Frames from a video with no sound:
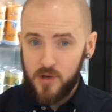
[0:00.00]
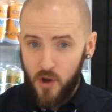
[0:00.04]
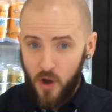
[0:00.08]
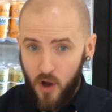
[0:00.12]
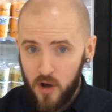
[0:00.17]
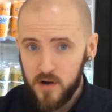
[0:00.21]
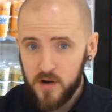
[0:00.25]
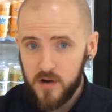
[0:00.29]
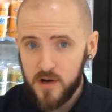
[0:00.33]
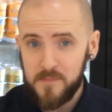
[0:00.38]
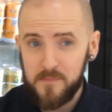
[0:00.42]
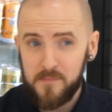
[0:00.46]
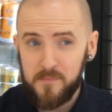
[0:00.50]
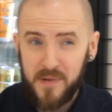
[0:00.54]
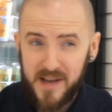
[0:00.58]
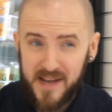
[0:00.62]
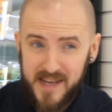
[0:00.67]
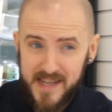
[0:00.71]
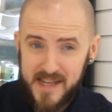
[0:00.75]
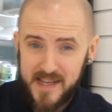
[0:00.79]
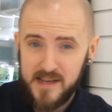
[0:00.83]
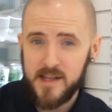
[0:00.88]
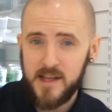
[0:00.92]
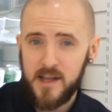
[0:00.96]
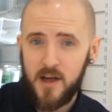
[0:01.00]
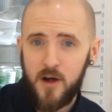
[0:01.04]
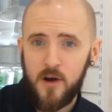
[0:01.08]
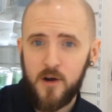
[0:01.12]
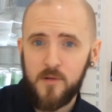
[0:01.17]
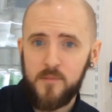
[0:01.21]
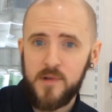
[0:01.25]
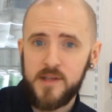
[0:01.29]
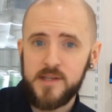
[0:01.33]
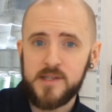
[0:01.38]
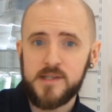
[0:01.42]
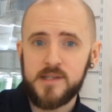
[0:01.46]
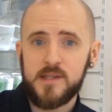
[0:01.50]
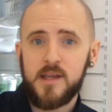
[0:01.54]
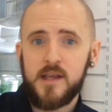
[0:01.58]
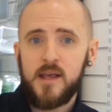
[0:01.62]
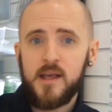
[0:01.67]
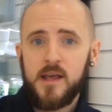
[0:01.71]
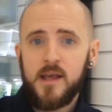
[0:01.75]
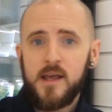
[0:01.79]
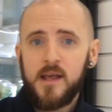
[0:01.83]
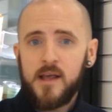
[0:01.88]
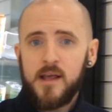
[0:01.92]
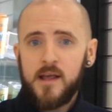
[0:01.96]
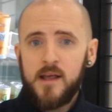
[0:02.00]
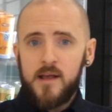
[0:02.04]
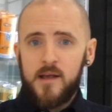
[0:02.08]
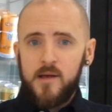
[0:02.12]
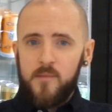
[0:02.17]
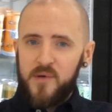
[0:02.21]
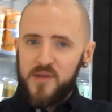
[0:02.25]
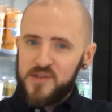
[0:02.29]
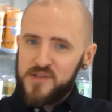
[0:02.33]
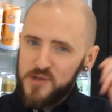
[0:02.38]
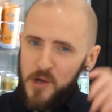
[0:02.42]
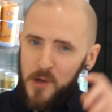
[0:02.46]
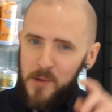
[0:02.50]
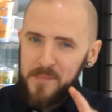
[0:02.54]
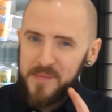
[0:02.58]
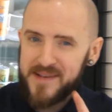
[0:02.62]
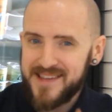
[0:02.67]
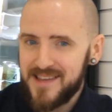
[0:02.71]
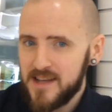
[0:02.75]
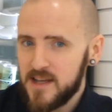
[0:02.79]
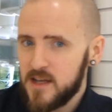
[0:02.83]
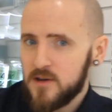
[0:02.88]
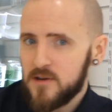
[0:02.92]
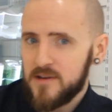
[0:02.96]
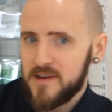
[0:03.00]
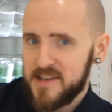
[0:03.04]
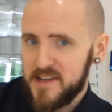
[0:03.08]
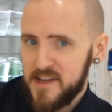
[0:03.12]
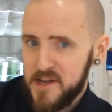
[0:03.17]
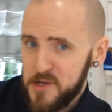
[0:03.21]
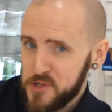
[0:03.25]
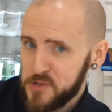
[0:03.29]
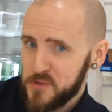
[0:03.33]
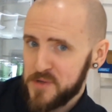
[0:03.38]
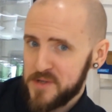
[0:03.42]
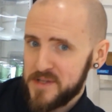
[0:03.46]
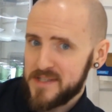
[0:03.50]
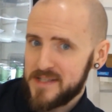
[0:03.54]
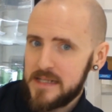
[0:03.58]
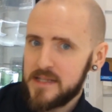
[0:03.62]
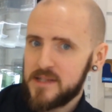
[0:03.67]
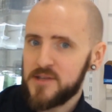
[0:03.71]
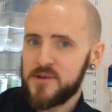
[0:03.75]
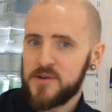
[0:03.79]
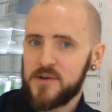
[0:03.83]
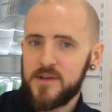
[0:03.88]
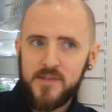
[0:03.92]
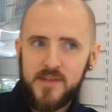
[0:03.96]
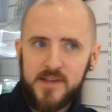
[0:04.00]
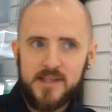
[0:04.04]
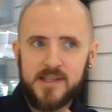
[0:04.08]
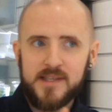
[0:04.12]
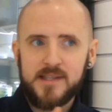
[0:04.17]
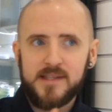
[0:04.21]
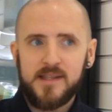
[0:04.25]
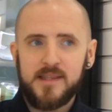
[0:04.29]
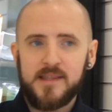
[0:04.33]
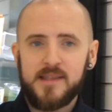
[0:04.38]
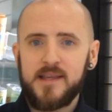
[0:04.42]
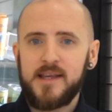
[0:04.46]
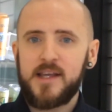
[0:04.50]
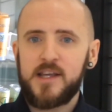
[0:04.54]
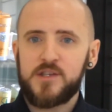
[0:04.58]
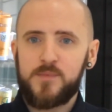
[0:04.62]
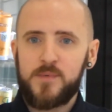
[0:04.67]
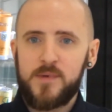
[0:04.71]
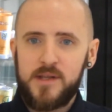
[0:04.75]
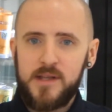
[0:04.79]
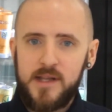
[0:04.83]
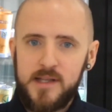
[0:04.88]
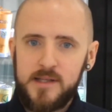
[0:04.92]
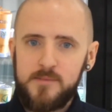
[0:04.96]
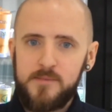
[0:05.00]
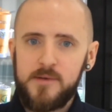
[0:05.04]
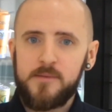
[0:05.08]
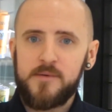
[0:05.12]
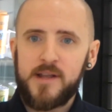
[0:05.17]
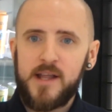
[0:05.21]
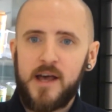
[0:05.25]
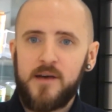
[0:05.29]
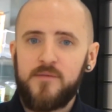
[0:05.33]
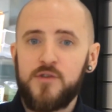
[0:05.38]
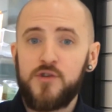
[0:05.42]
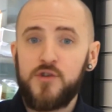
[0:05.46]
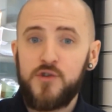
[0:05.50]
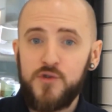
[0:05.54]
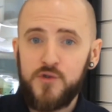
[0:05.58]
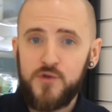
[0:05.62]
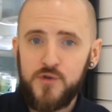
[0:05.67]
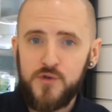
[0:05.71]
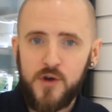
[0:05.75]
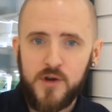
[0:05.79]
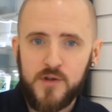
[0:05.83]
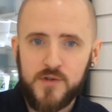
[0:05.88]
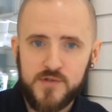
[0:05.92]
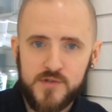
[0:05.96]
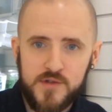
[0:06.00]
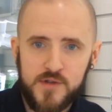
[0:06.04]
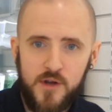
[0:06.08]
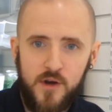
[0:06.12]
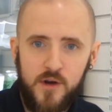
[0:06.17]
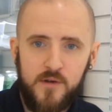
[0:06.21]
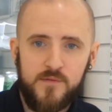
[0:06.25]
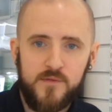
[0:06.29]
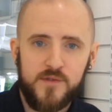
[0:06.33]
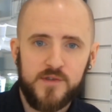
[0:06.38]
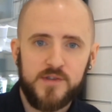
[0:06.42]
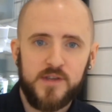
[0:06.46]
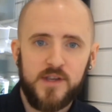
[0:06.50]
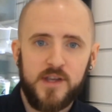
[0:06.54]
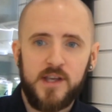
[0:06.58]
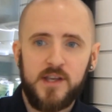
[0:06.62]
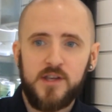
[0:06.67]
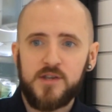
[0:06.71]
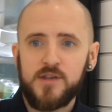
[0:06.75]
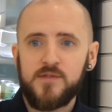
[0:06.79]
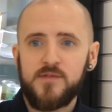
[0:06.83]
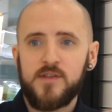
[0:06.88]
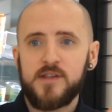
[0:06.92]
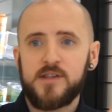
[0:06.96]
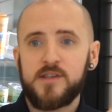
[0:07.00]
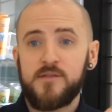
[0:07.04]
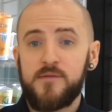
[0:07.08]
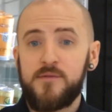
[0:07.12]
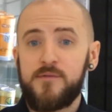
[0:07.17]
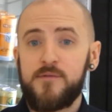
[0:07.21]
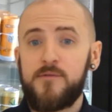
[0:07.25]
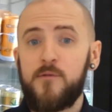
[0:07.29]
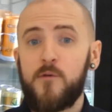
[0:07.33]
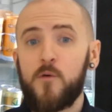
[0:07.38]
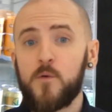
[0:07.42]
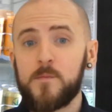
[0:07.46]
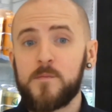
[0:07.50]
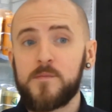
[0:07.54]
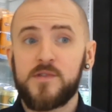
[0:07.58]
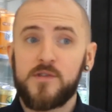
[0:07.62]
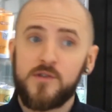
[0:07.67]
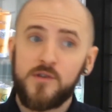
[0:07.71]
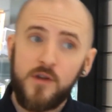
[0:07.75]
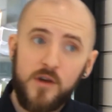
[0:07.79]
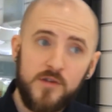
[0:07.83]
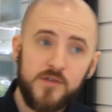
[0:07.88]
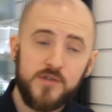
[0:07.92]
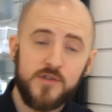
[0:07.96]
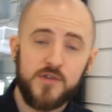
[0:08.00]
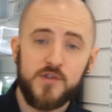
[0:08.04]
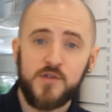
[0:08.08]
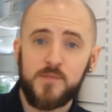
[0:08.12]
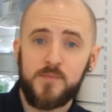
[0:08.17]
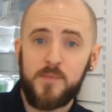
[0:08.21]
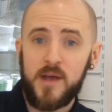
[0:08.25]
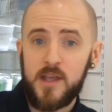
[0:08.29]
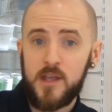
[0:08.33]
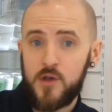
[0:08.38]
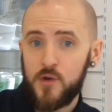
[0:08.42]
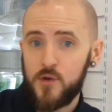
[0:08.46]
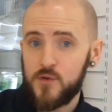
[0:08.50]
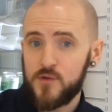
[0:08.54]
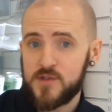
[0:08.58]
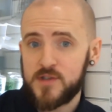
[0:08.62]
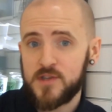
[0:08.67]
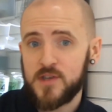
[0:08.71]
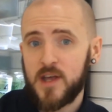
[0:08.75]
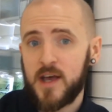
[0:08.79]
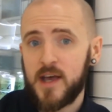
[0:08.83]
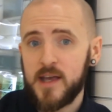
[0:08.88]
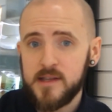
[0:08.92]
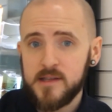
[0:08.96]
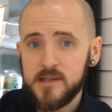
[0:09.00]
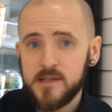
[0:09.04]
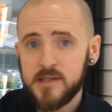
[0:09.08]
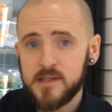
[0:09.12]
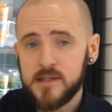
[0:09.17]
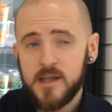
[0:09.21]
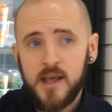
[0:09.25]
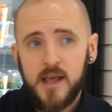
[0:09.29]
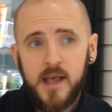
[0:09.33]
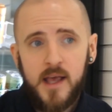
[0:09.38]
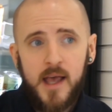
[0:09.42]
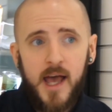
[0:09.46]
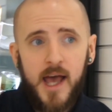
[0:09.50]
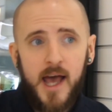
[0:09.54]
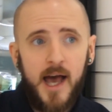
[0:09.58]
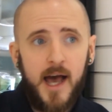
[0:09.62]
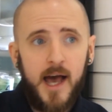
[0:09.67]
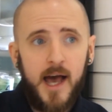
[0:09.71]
is not completely harmless, but it's not particularly dangerous either. And this is the thing, is we need to be able to have a nuanced conversation that's informed not just by good science,